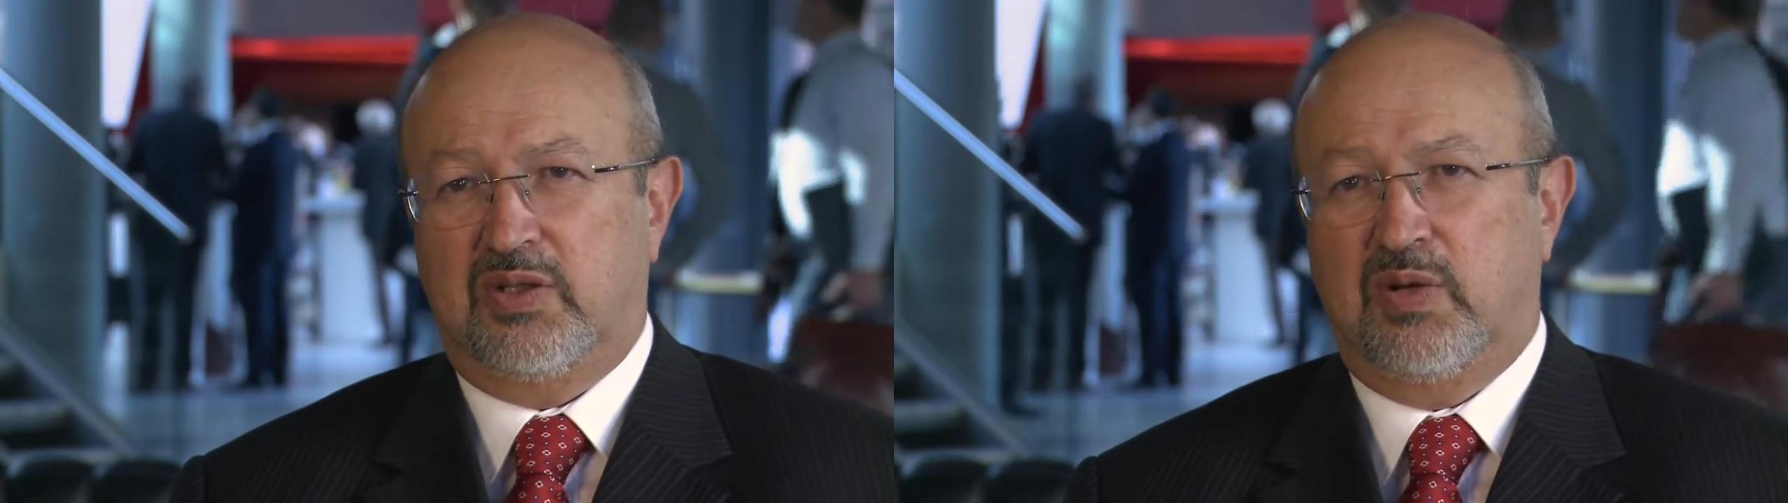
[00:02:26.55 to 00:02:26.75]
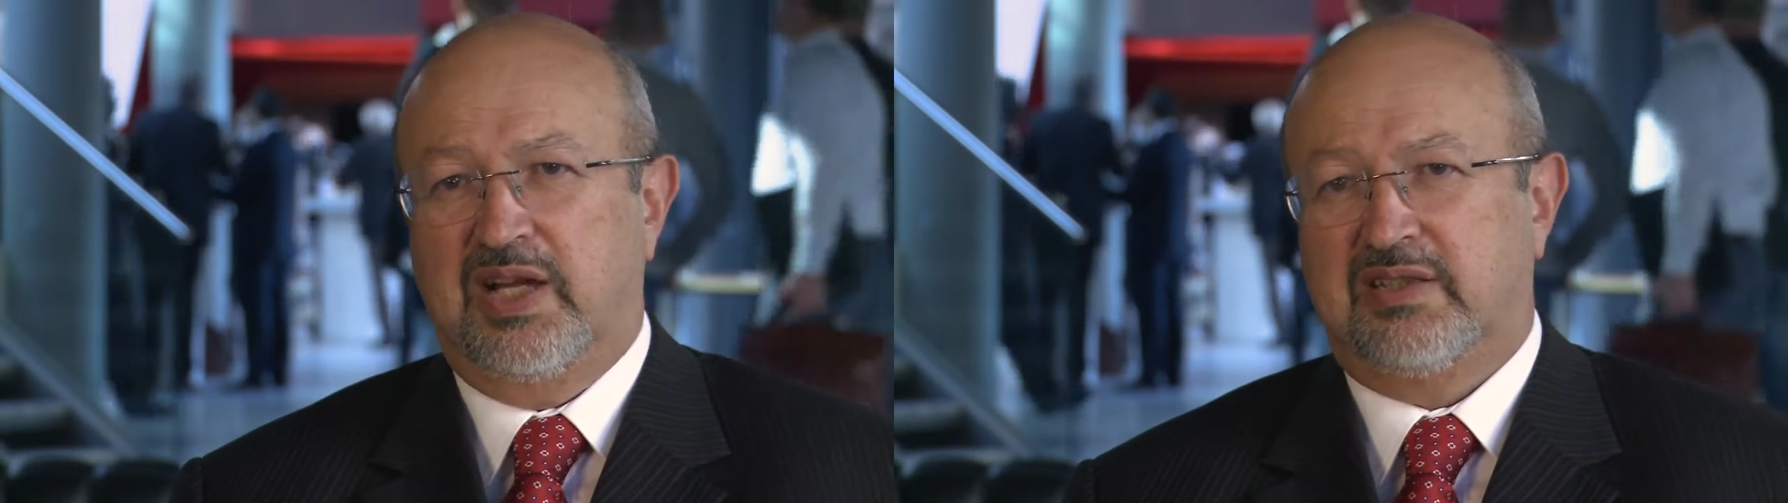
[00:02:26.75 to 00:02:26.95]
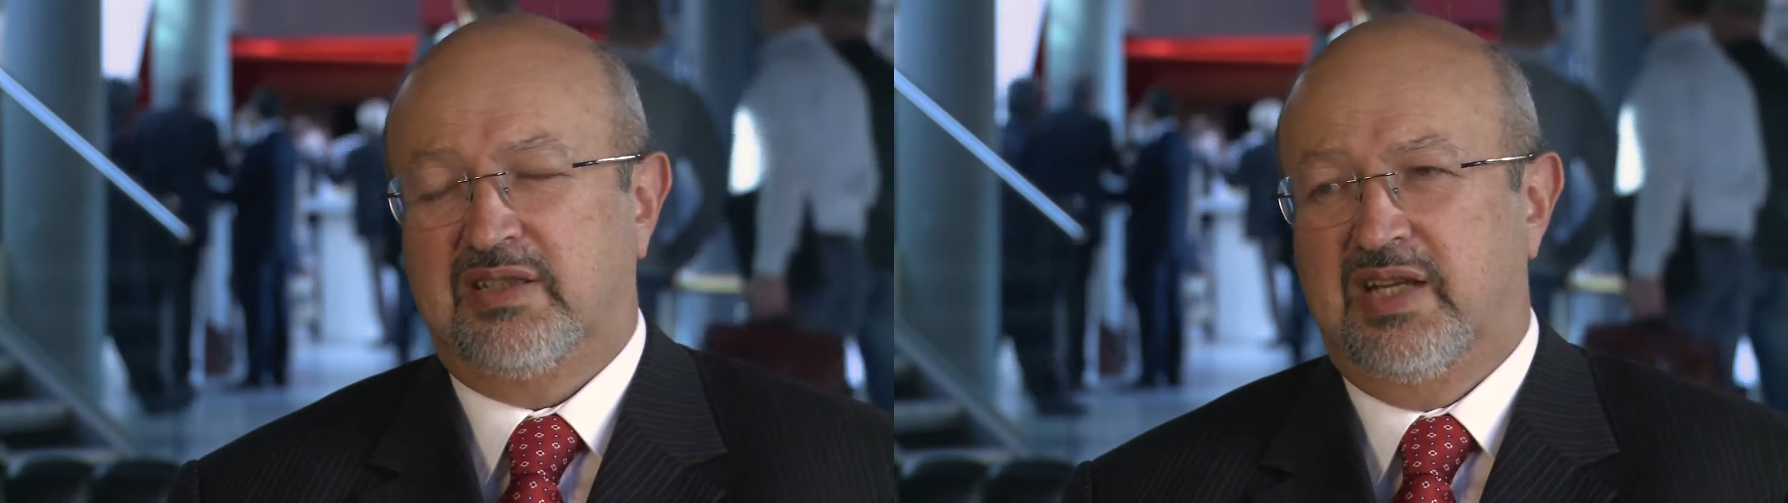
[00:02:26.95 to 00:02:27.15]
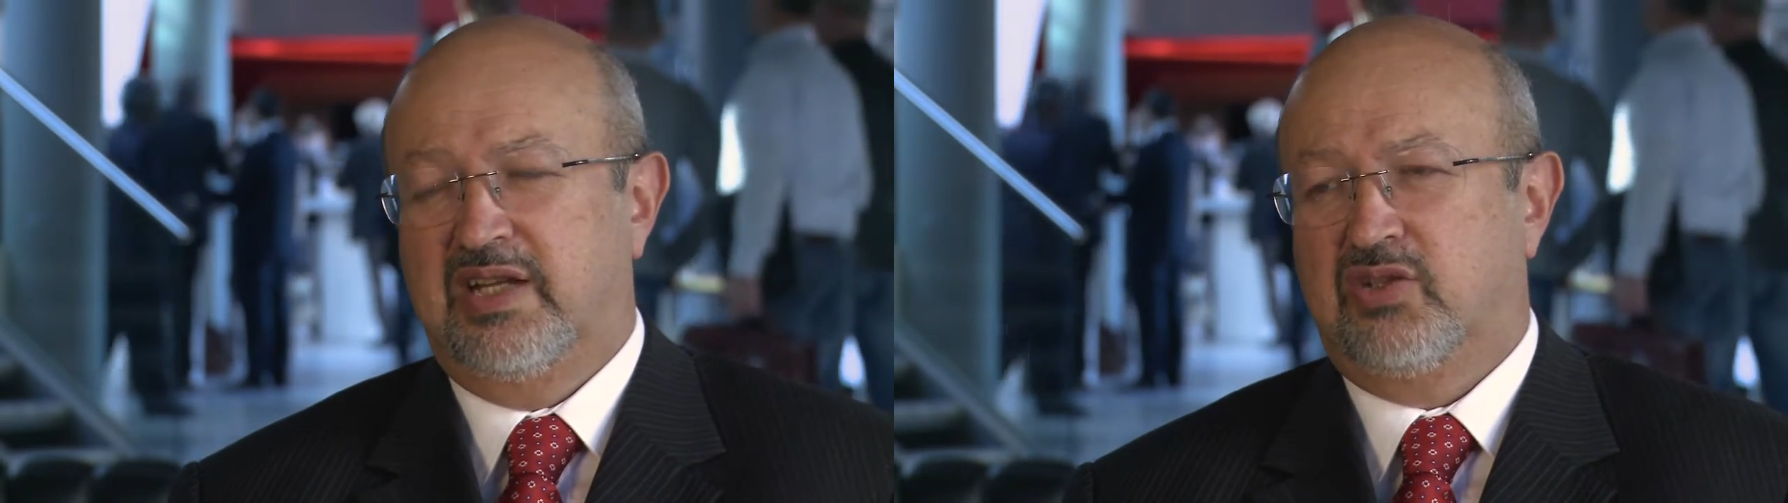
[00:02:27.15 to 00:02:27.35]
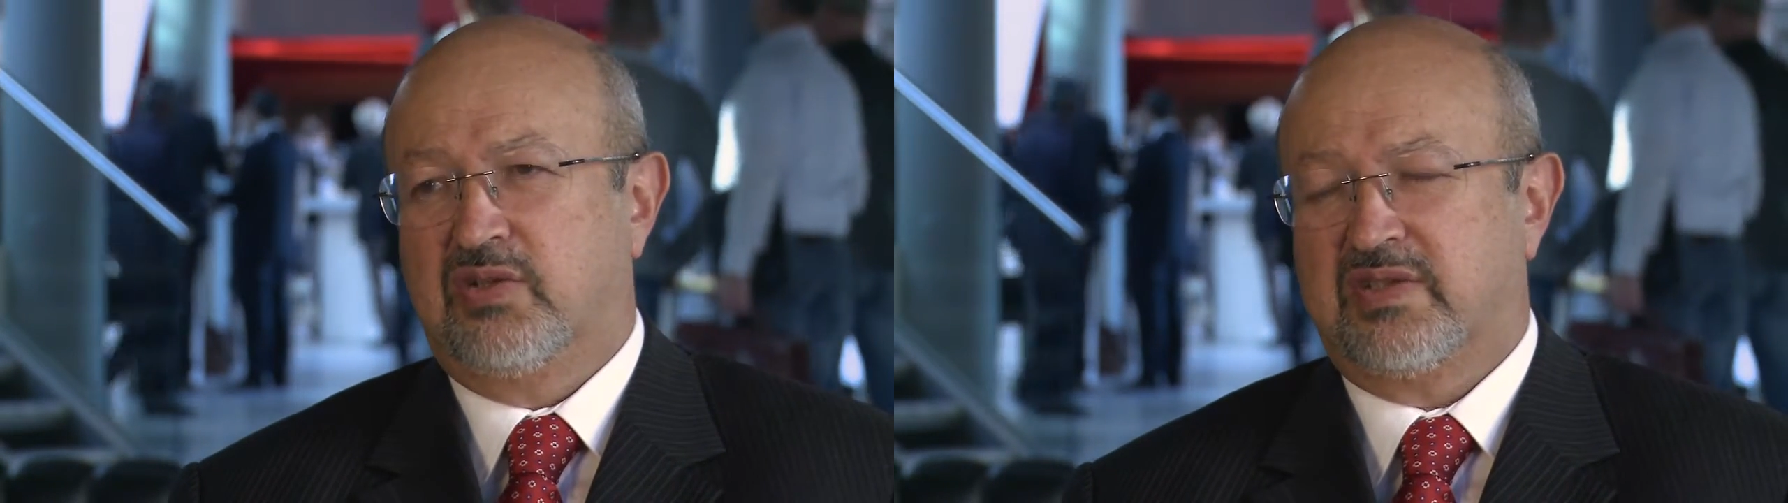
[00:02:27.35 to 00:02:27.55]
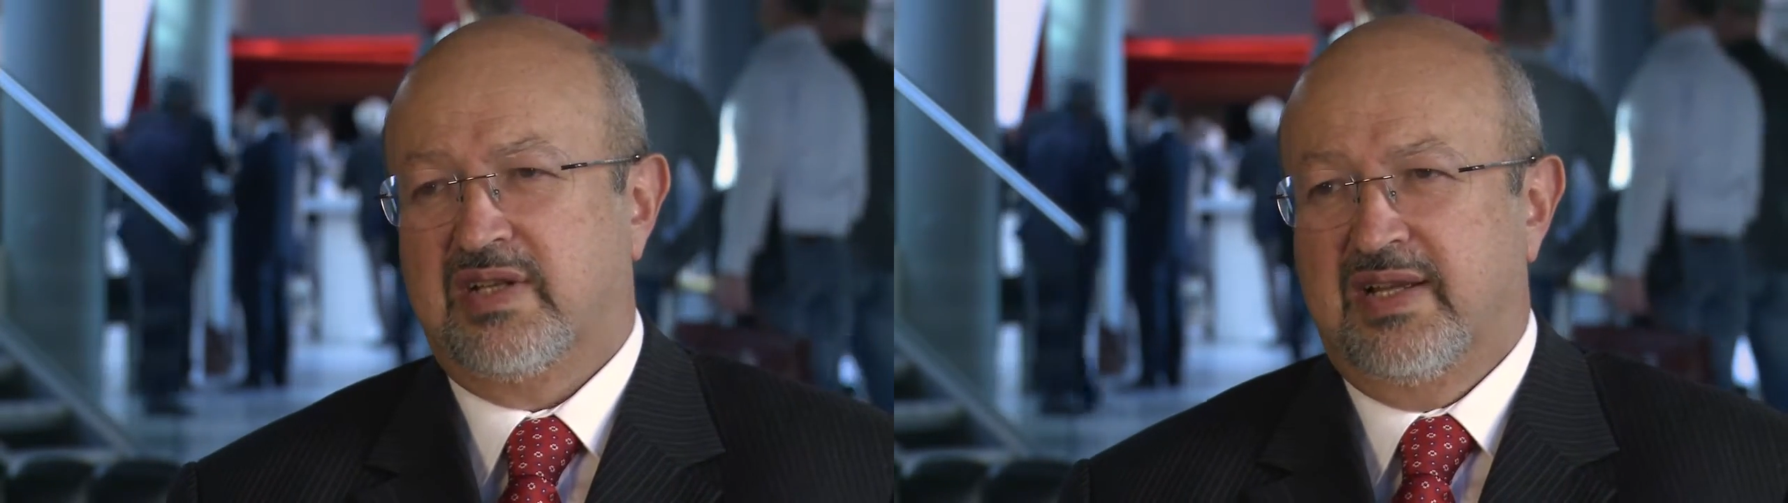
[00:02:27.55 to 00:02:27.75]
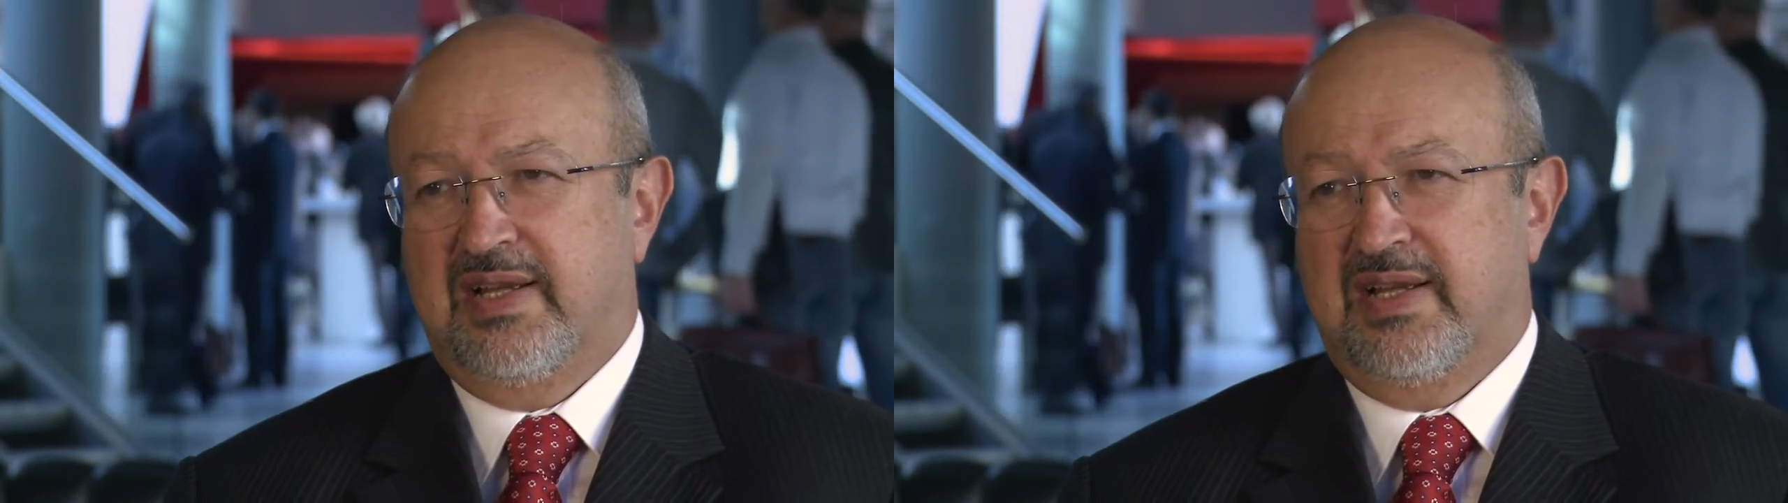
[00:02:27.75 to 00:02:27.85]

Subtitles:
the United Nations,